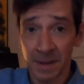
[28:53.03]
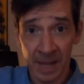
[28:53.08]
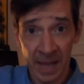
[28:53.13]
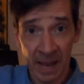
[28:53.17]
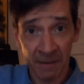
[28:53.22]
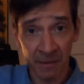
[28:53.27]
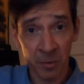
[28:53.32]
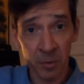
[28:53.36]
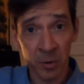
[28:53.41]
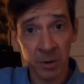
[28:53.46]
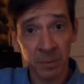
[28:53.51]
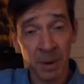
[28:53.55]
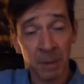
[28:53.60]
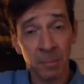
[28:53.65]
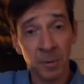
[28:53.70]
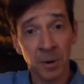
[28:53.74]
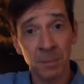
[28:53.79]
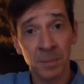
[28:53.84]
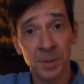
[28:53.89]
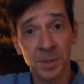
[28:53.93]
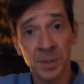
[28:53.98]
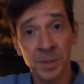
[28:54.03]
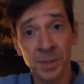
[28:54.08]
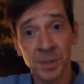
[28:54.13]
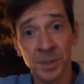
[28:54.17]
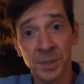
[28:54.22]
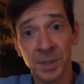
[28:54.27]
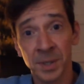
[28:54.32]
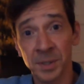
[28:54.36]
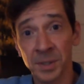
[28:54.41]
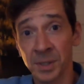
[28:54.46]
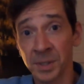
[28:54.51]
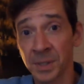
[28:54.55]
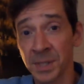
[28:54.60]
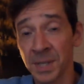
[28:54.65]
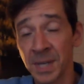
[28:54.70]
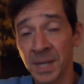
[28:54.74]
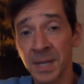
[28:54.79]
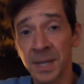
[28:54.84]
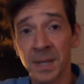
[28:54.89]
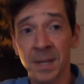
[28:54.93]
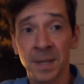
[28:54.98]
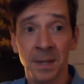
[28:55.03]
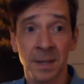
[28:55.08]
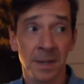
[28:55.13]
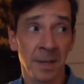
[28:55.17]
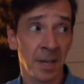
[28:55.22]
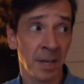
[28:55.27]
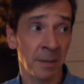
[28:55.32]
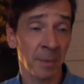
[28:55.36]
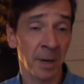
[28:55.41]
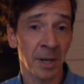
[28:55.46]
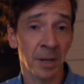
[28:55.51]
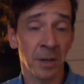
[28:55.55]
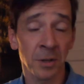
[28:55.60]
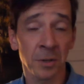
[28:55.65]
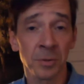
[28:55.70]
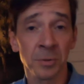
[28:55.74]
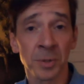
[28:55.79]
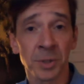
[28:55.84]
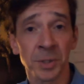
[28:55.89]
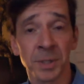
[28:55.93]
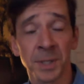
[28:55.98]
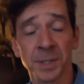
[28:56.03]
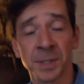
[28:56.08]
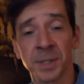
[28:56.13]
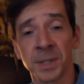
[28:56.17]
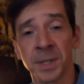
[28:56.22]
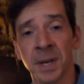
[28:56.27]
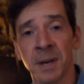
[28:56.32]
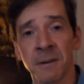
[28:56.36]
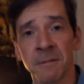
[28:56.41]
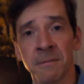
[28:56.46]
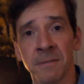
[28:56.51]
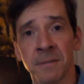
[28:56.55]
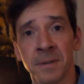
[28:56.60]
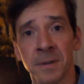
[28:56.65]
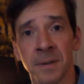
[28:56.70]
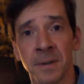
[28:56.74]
every one of my premises gets a T and my conclusion gets an F,